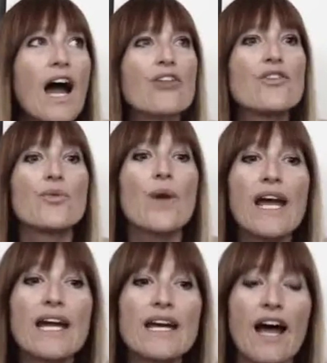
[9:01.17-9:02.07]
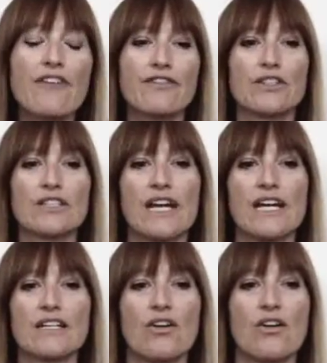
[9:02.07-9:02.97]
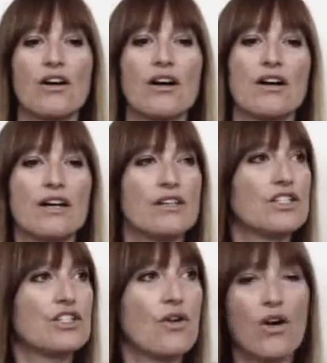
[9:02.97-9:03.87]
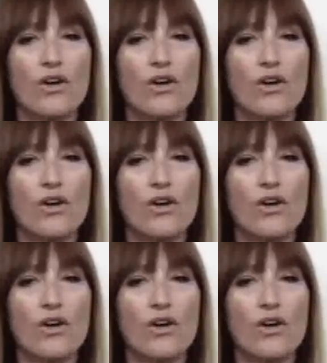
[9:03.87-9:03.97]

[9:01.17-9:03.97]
Either way, I feel like you